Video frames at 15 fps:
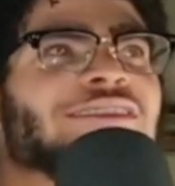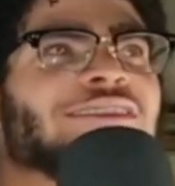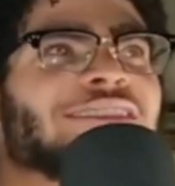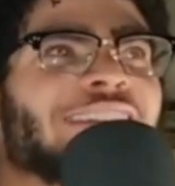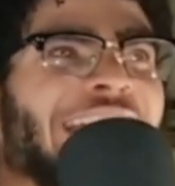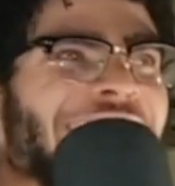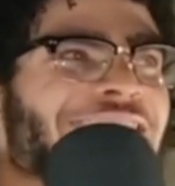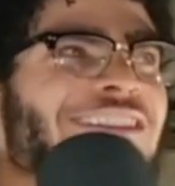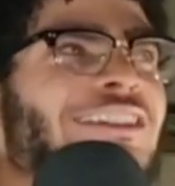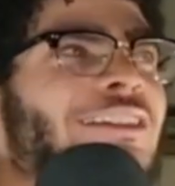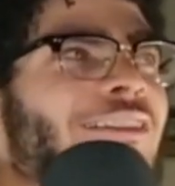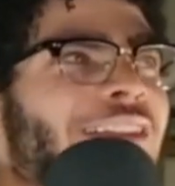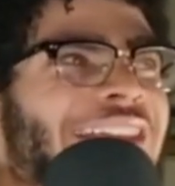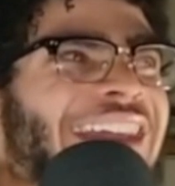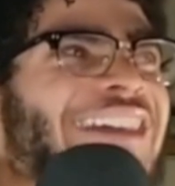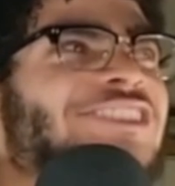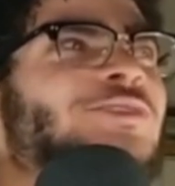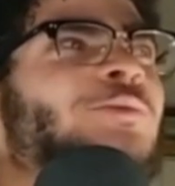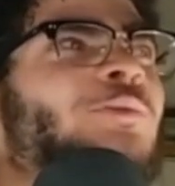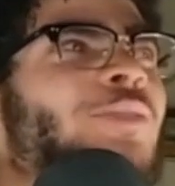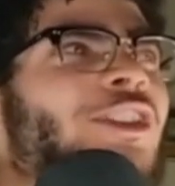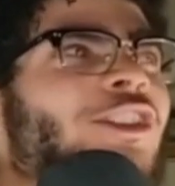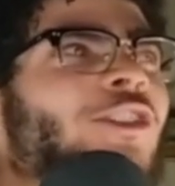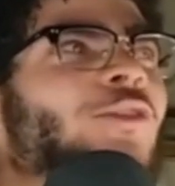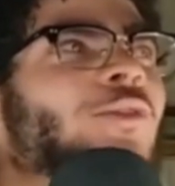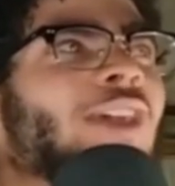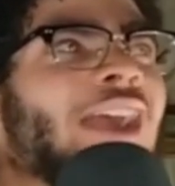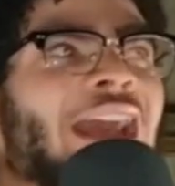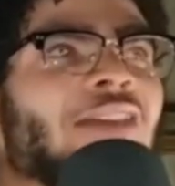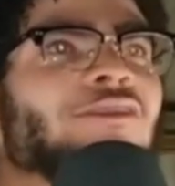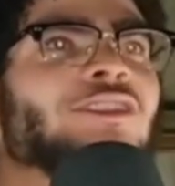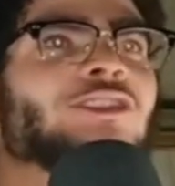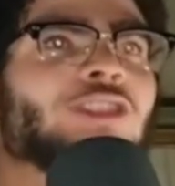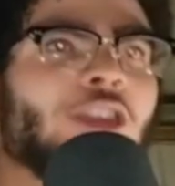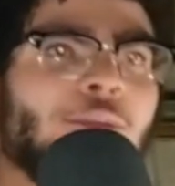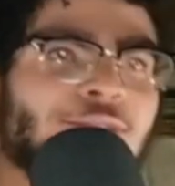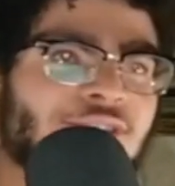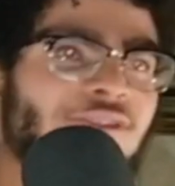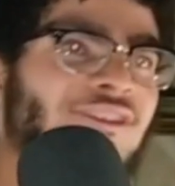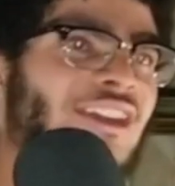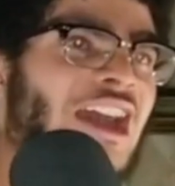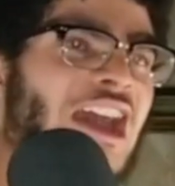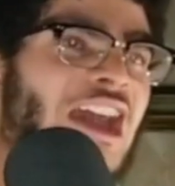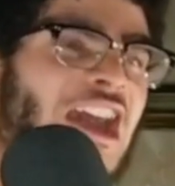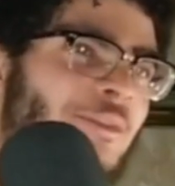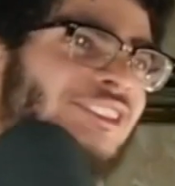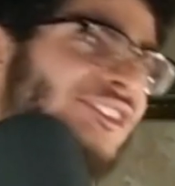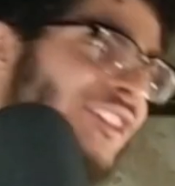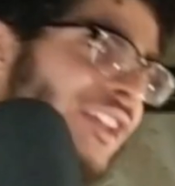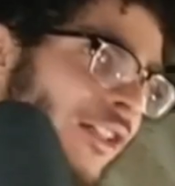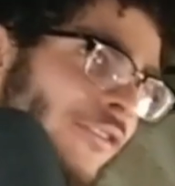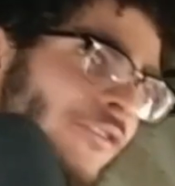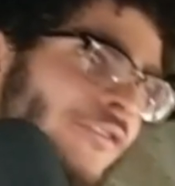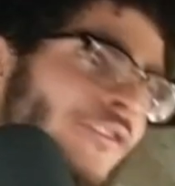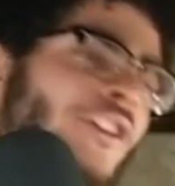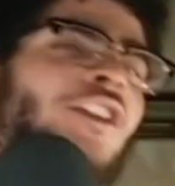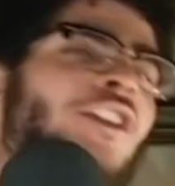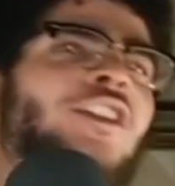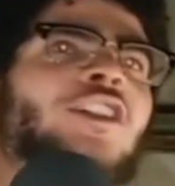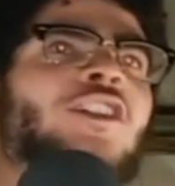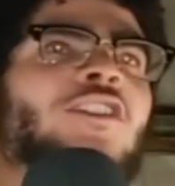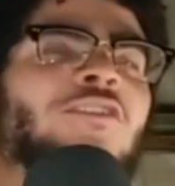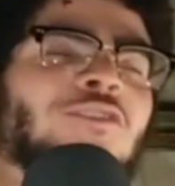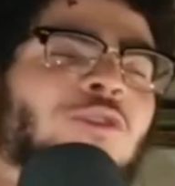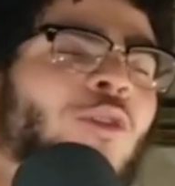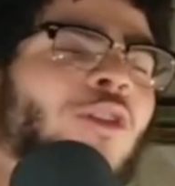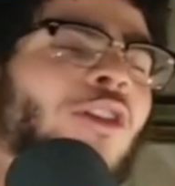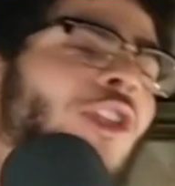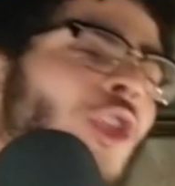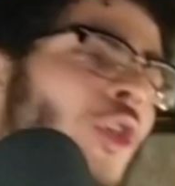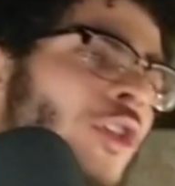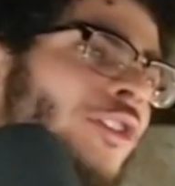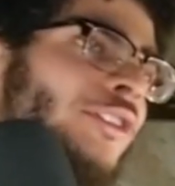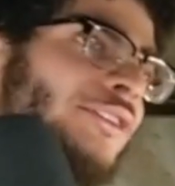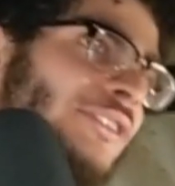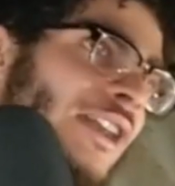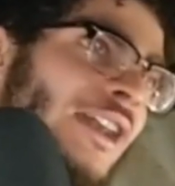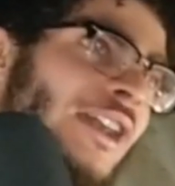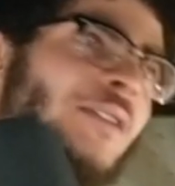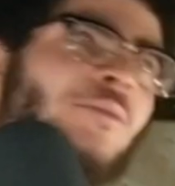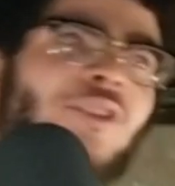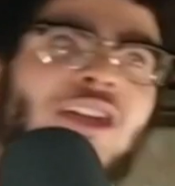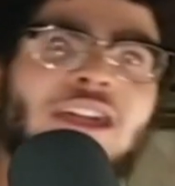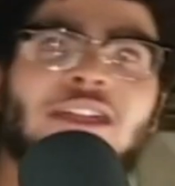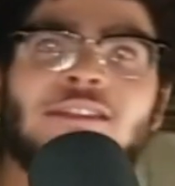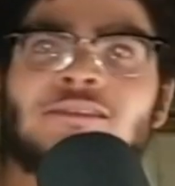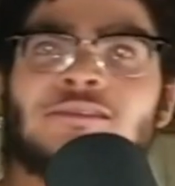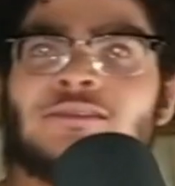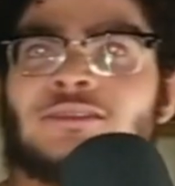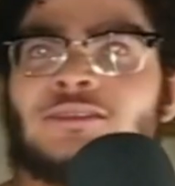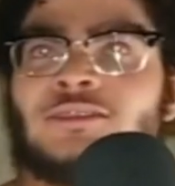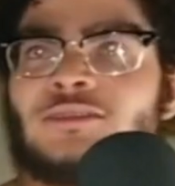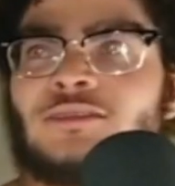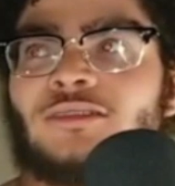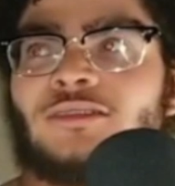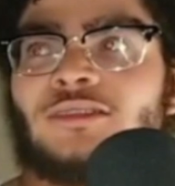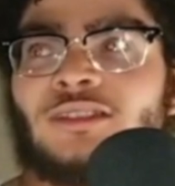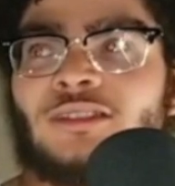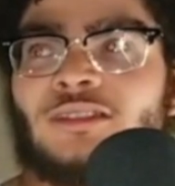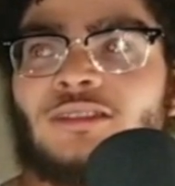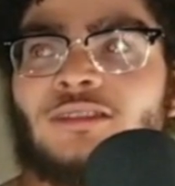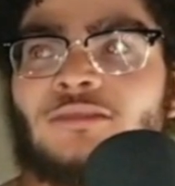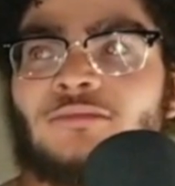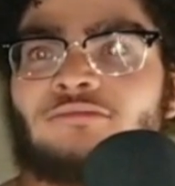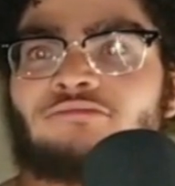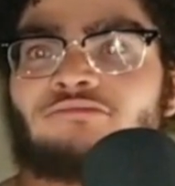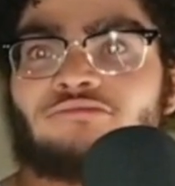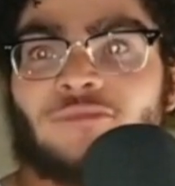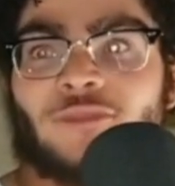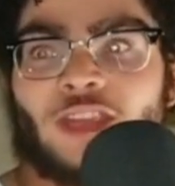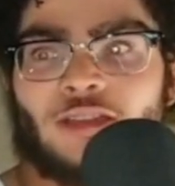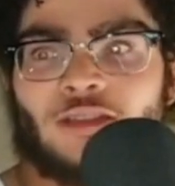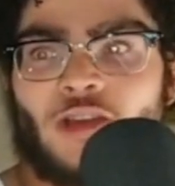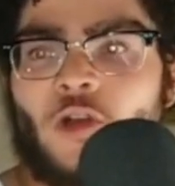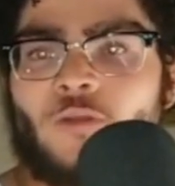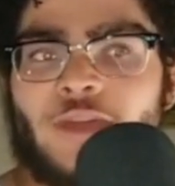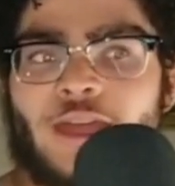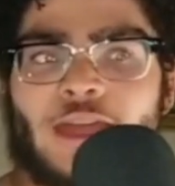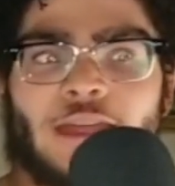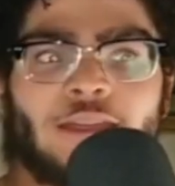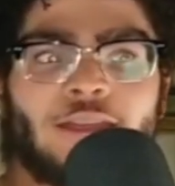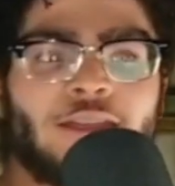technically has been around in terms of time itself for a longer time than Kagome,